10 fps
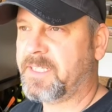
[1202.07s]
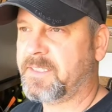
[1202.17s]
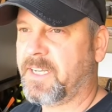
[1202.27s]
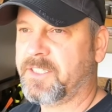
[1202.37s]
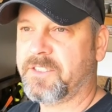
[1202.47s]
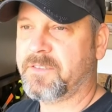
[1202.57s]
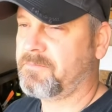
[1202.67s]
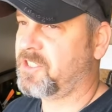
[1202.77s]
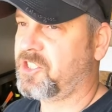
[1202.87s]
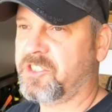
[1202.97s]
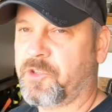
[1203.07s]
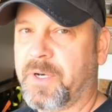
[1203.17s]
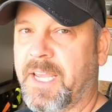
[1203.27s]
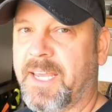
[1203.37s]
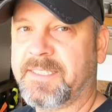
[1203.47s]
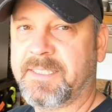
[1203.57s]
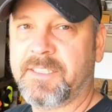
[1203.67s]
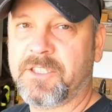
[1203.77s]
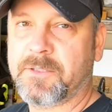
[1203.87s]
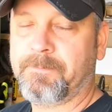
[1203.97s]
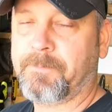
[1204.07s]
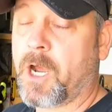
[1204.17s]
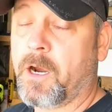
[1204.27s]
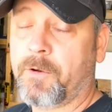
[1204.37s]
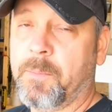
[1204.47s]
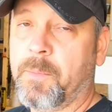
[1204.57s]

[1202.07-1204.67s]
easy. I just it's just three eighths inch concrete